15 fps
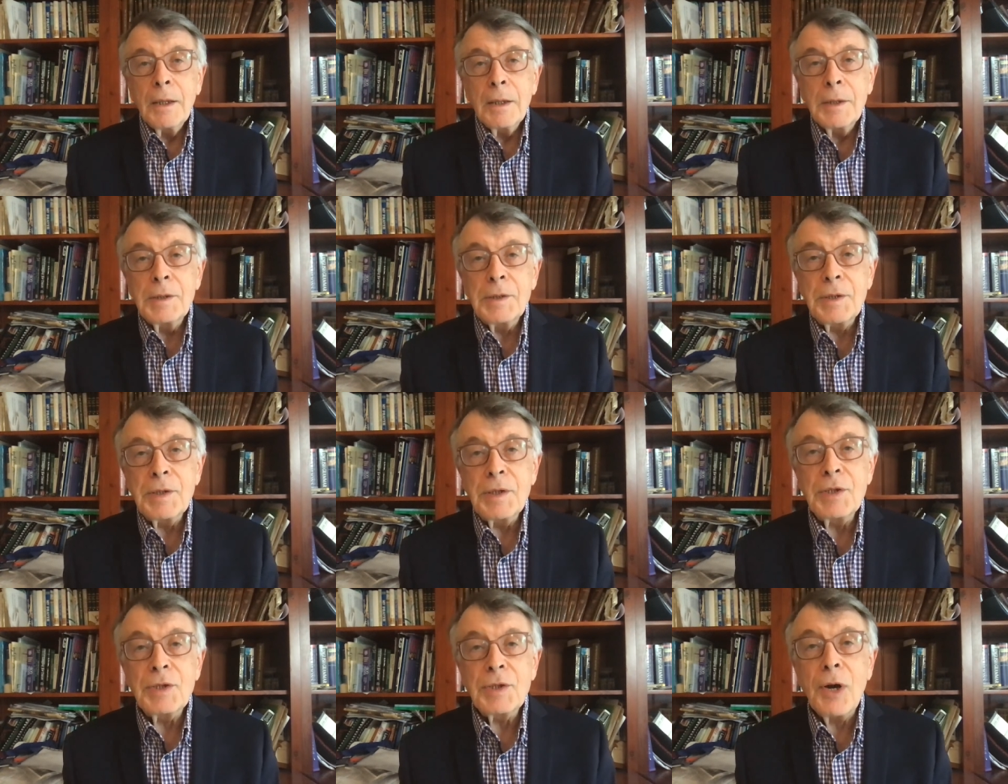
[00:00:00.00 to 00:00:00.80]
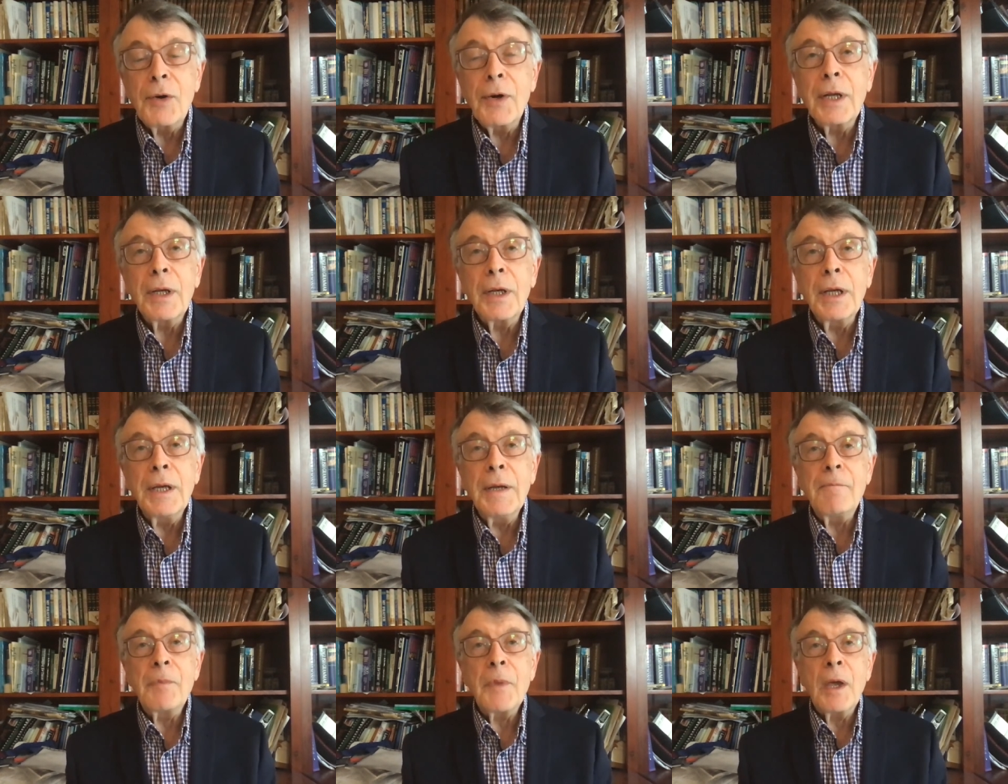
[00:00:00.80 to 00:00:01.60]
This is
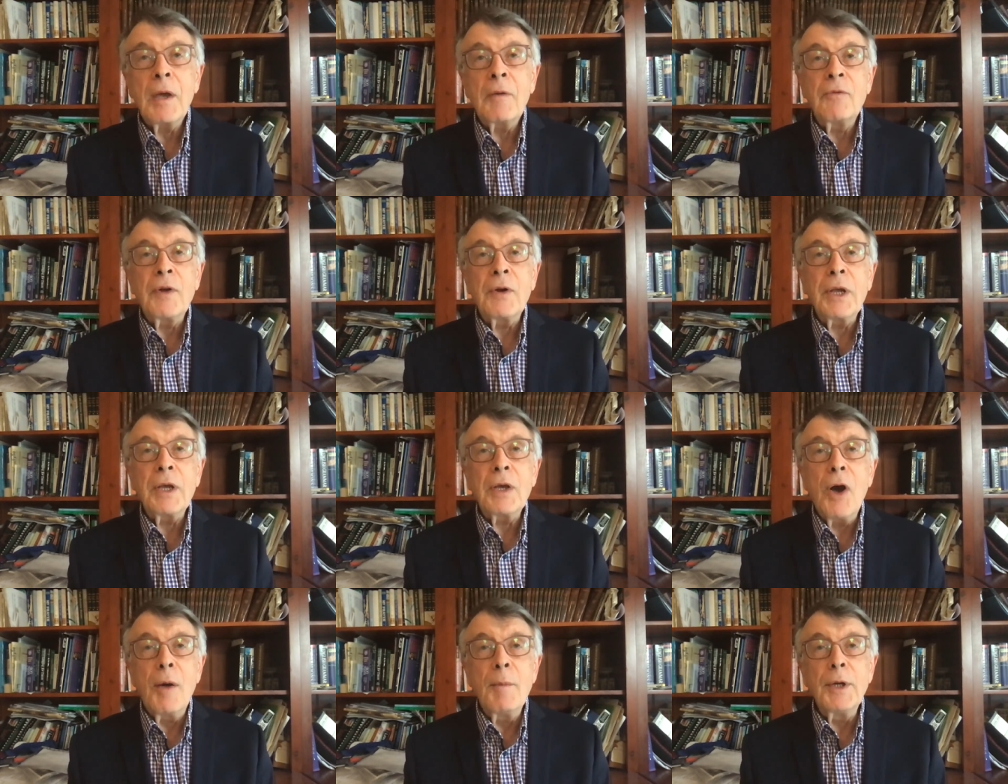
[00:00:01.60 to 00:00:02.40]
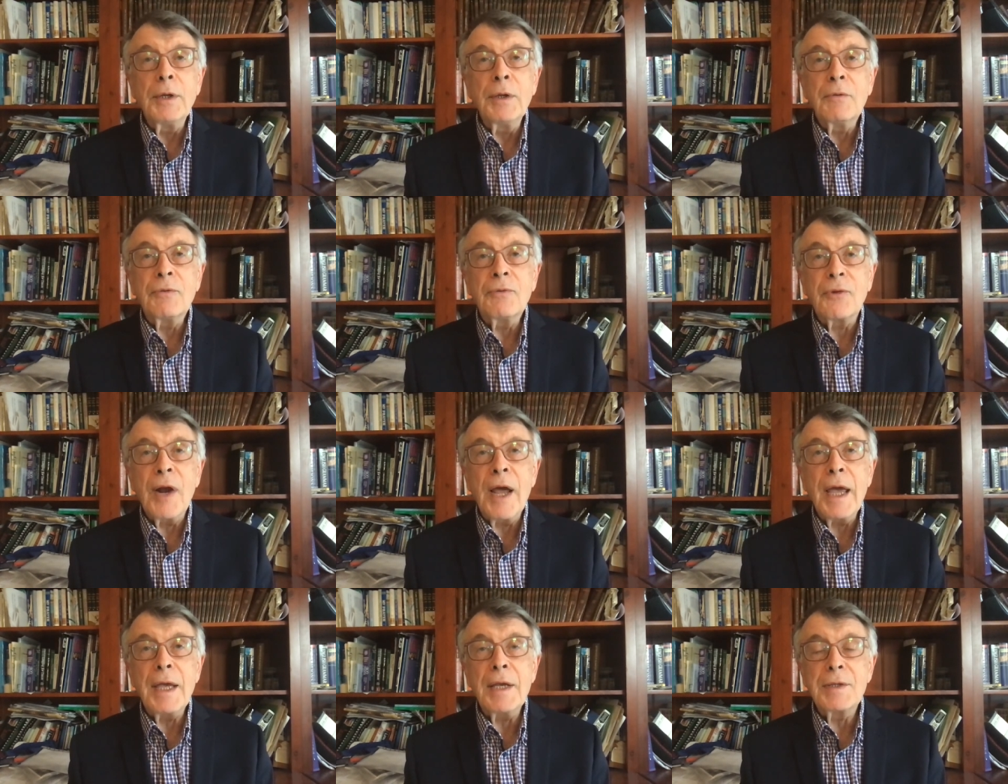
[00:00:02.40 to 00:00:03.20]
historically a very common
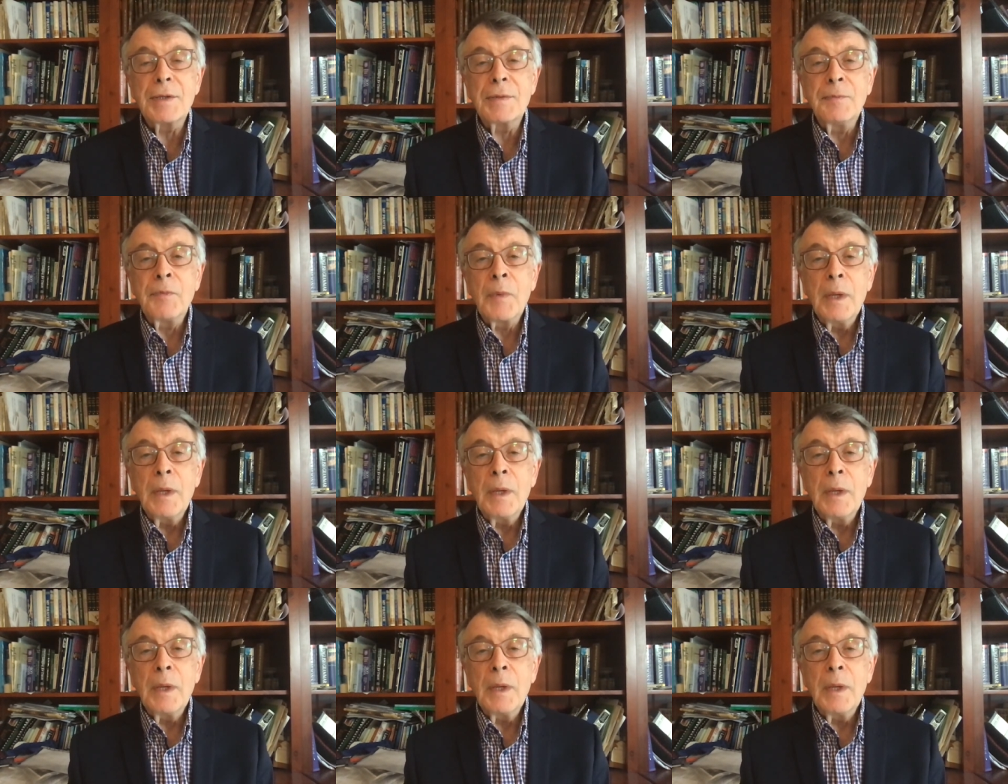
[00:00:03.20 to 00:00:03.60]
phrase,